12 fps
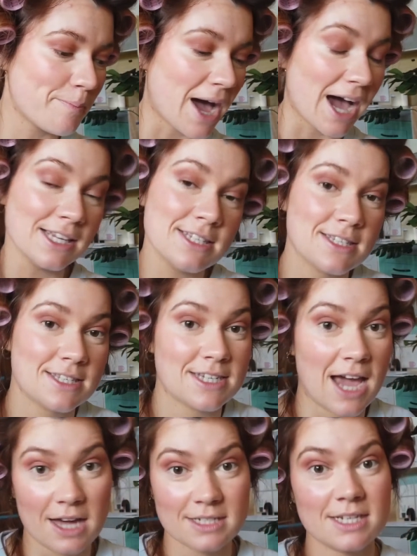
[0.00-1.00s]
I
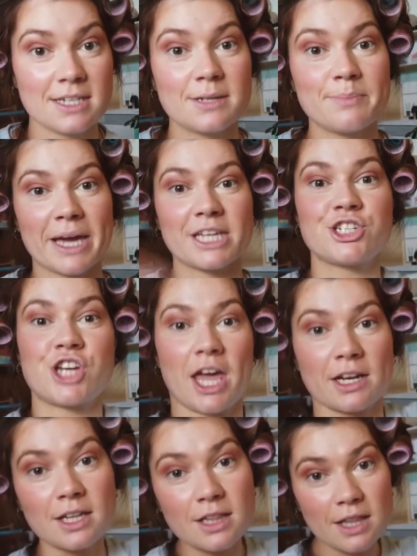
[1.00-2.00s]
started my
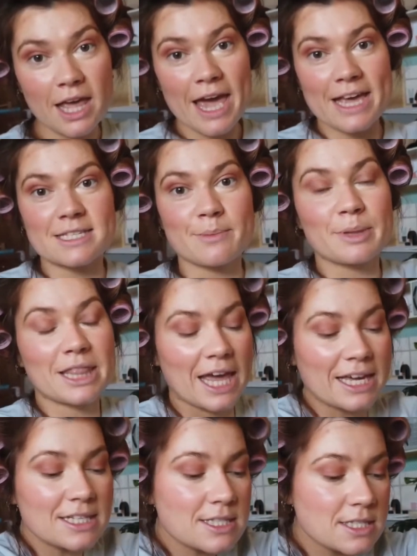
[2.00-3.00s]
channel as a
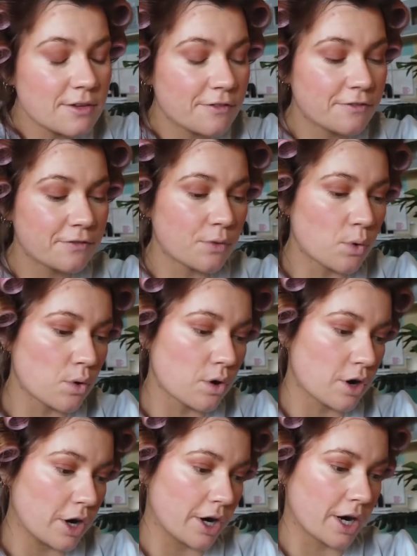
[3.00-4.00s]
place
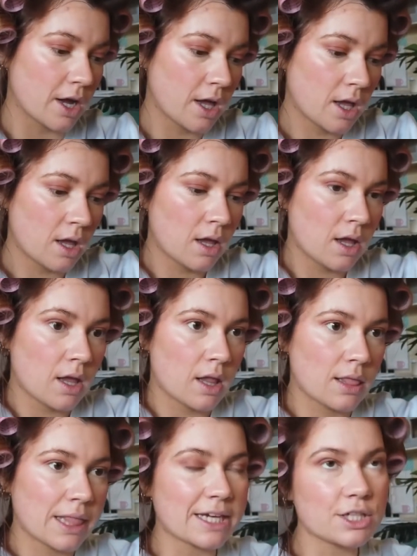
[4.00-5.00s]
for
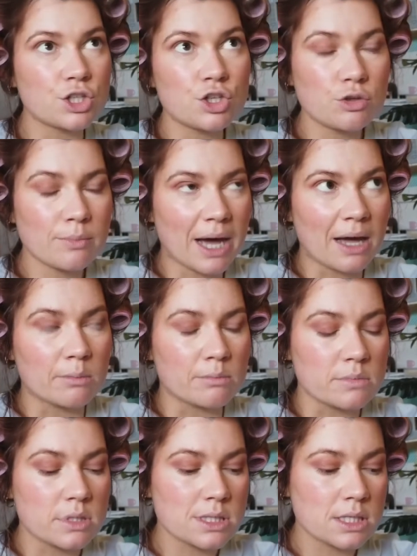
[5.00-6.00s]
like new
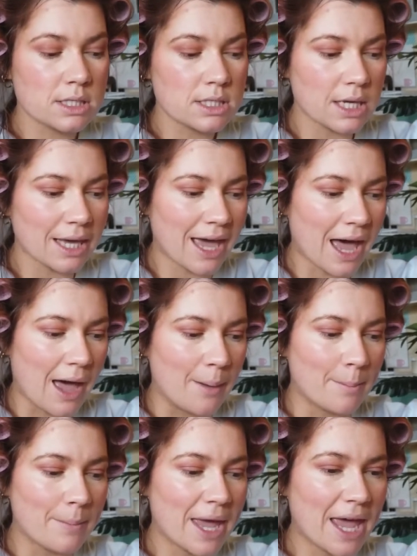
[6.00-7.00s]
mums to
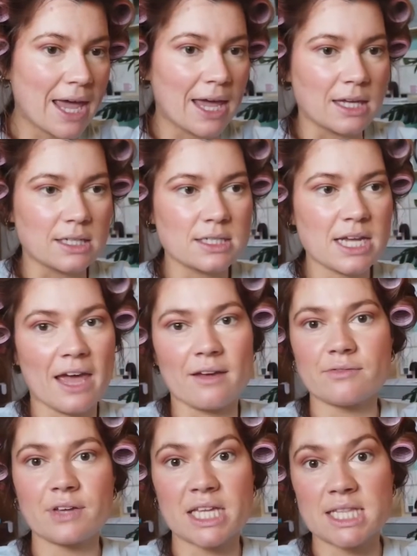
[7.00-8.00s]
come and
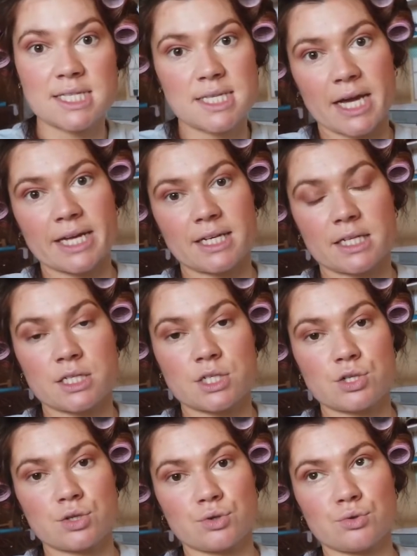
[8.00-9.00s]
have insight
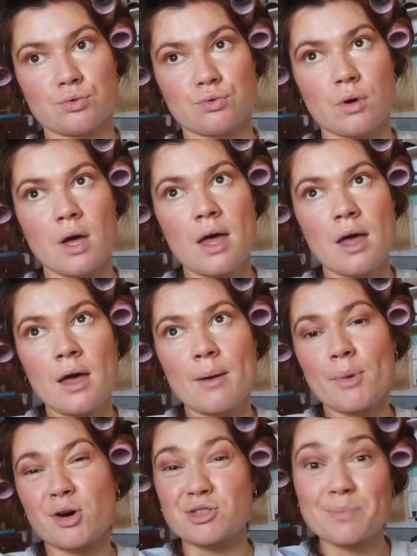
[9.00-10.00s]
into
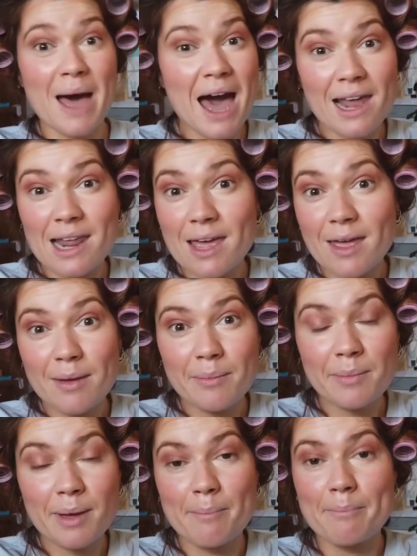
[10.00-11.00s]

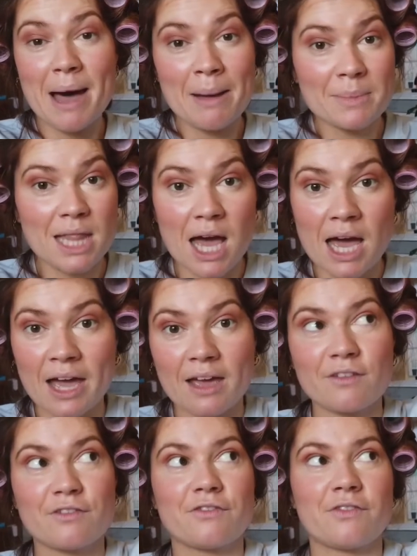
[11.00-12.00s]
postpartum, mum
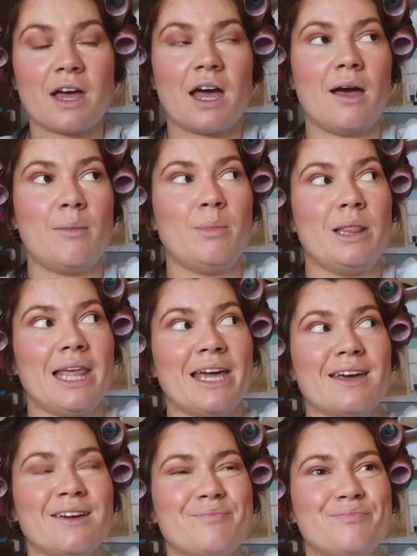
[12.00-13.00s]
life,
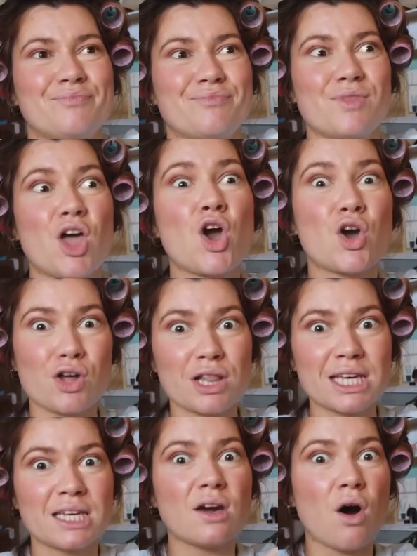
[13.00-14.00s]
like
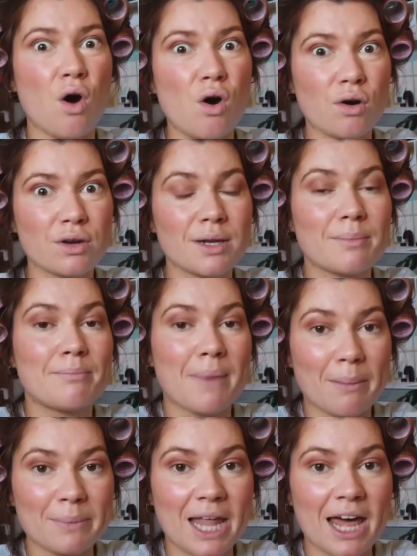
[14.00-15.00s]
early on
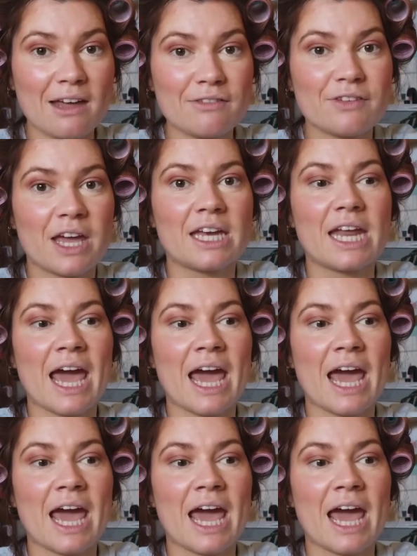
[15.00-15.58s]
mum life, and